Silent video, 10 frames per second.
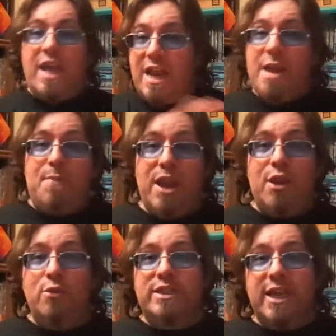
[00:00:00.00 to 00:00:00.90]
anybody
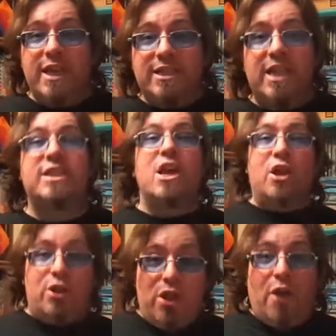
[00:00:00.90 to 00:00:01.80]
who sees this,
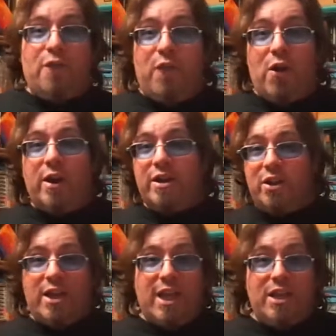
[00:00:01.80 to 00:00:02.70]
look for it.
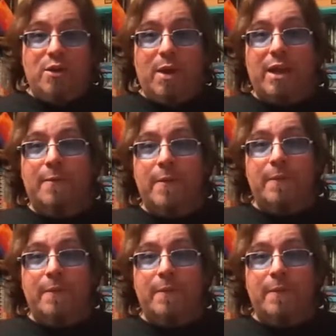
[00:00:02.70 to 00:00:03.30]
Look into it.